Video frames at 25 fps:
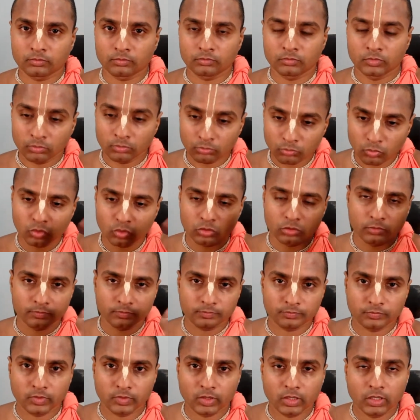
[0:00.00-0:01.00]
The mood.
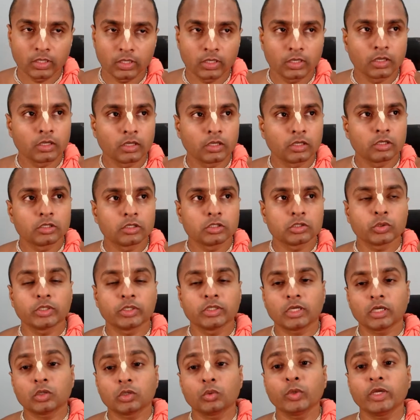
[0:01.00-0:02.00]
So in
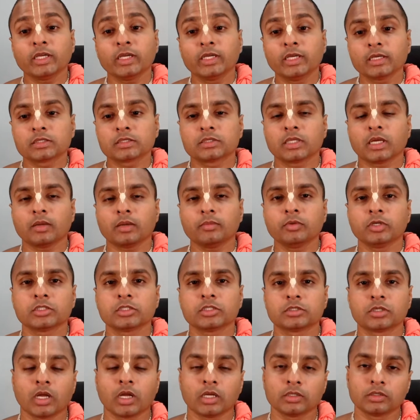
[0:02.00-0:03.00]
that way, he established
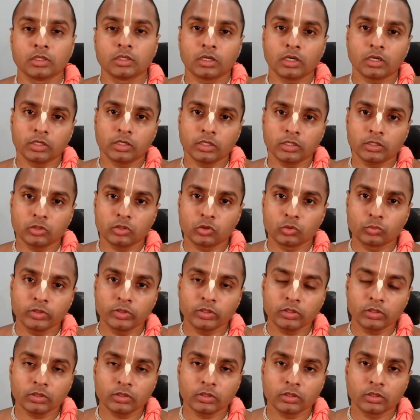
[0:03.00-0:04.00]
Radharani to
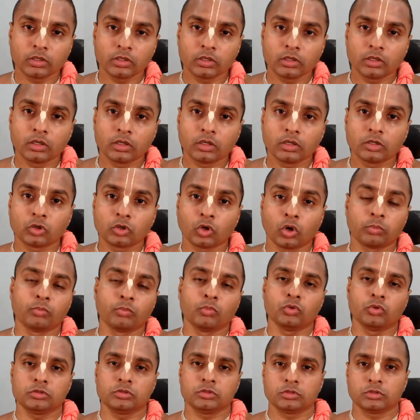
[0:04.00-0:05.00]
be
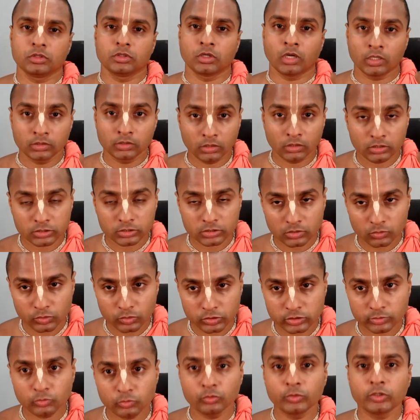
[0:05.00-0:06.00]
topmost, Radha Krishna
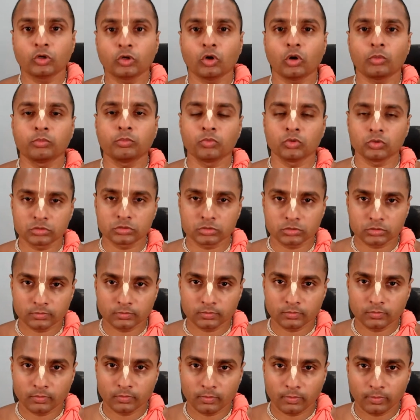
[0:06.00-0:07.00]
worship to be topmost,
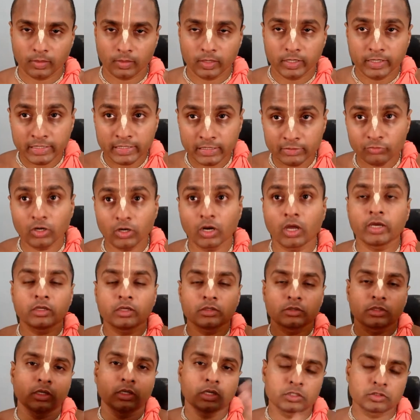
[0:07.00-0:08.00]
even higher
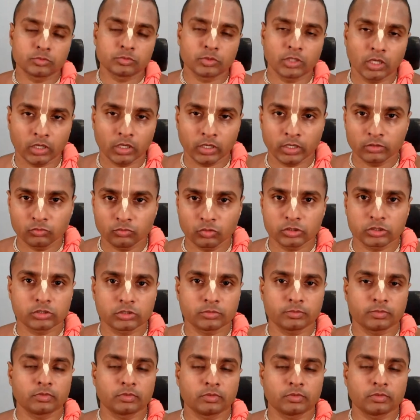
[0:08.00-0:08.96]
than Lakshmi Narayan worship.